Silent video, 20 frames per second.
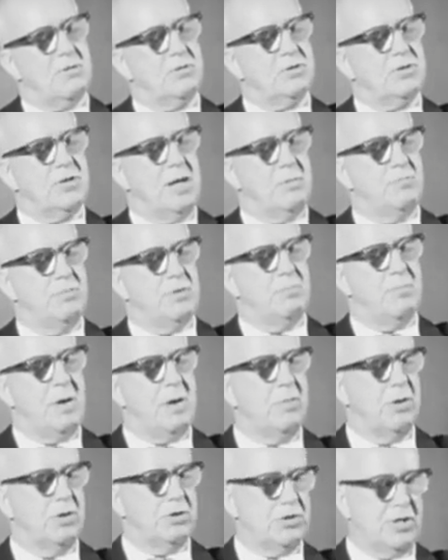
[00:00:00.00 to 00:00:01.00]
chamber,
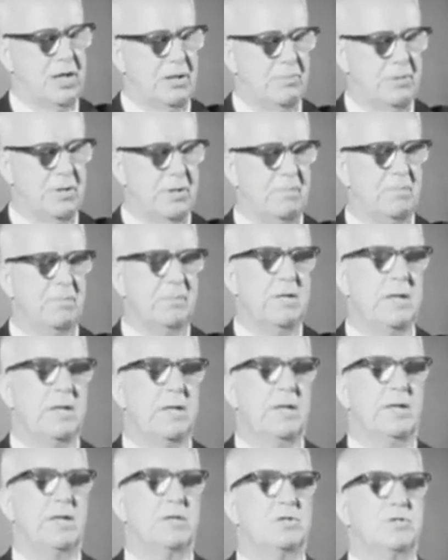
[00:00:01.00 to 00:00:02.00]
bubble chamber,
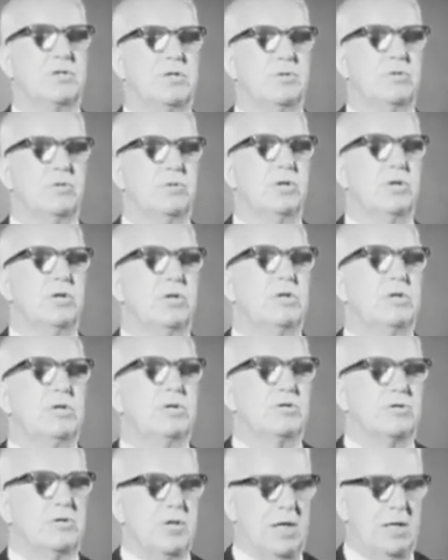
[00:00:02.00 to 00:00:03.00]
is to
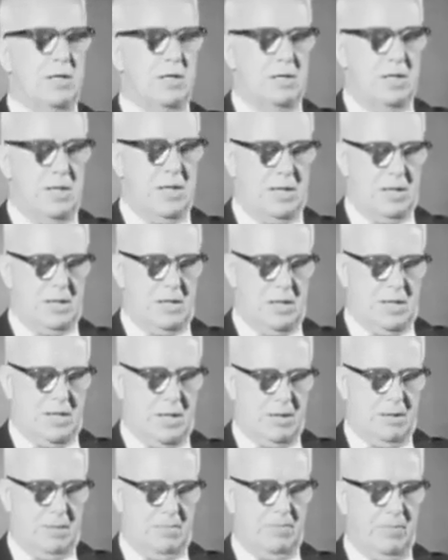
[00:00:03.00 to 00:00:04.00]
send in
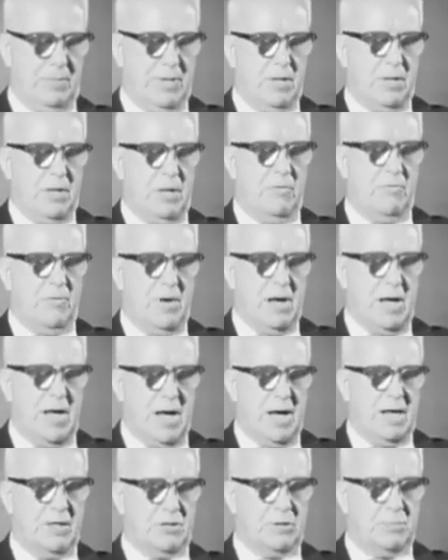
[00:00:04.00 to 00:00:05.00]
a very
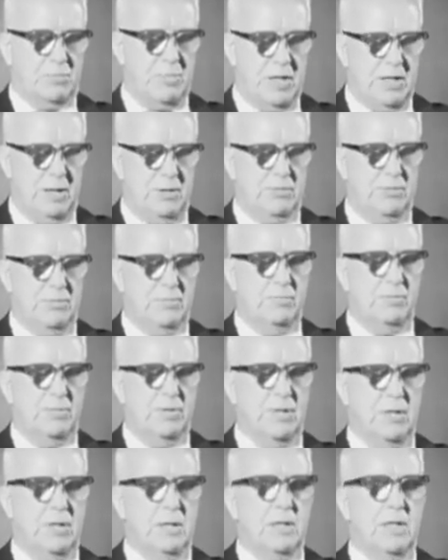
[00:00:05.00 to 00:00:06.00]
high-speed
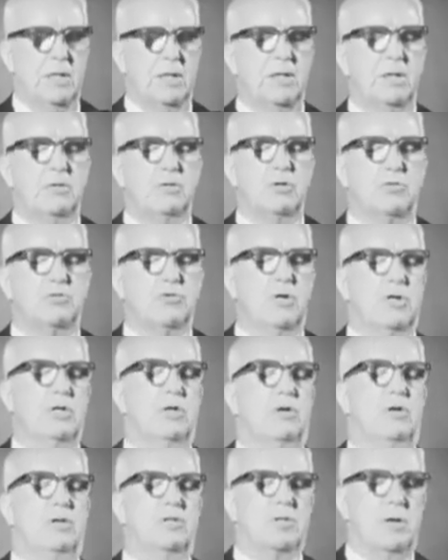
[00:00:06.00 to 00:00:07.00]
neutron
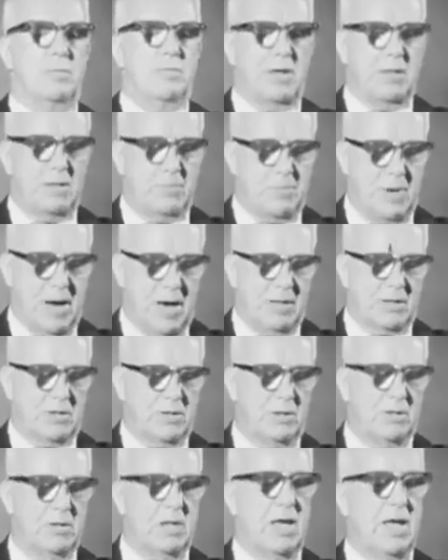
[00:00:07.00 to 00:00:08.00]
or some other
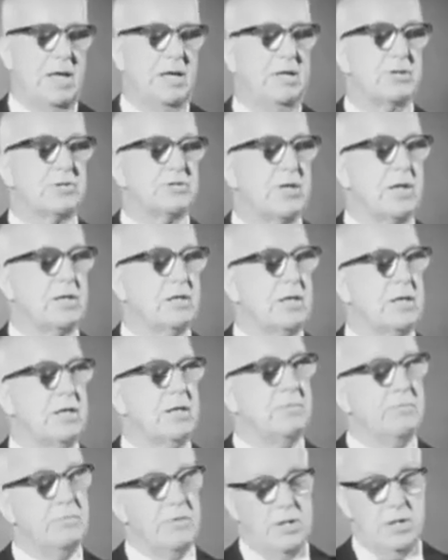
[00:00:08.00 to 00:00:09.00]
particle, and it
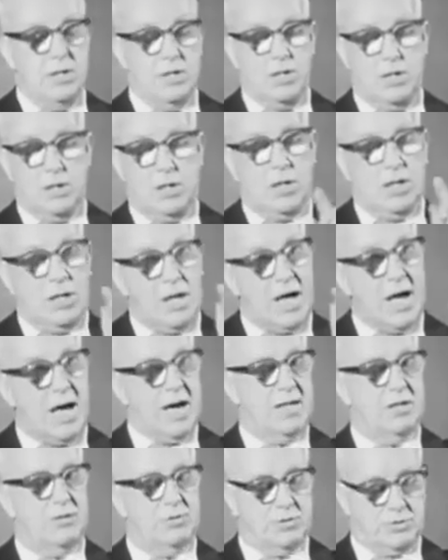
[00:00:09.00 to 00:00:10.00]
suddenly
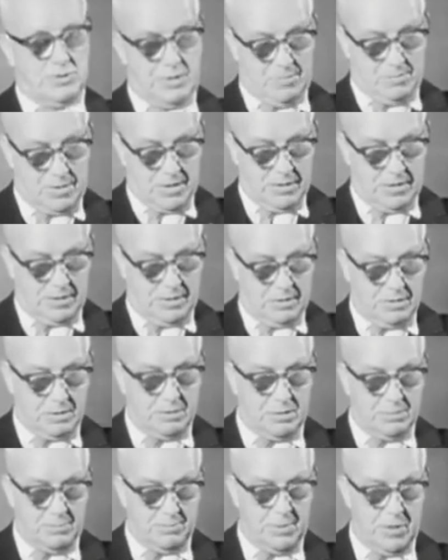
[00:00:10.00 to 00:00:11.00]
collides with some other
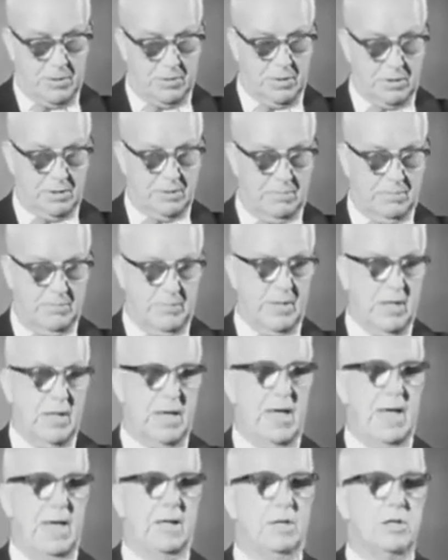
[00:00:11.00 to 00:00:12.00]
component,
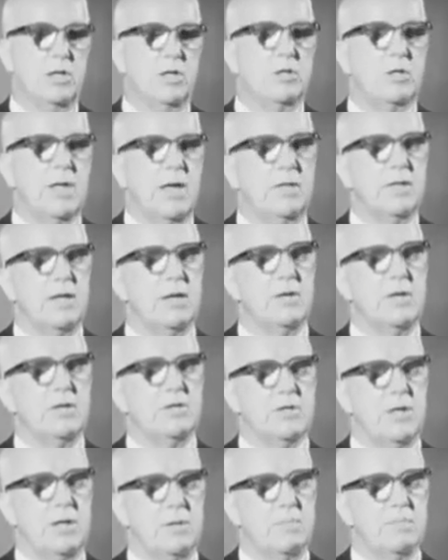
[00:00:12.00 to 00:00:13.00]
and then there is
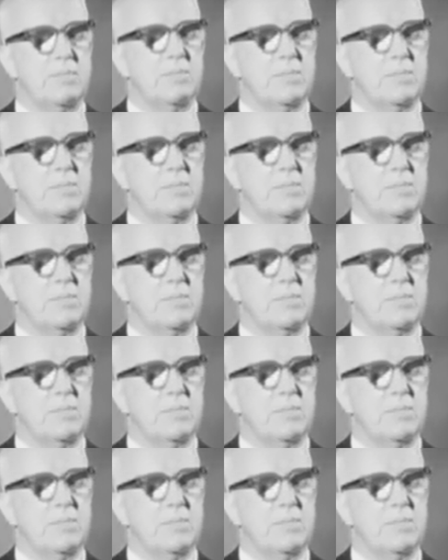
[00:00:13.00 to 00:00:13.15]
a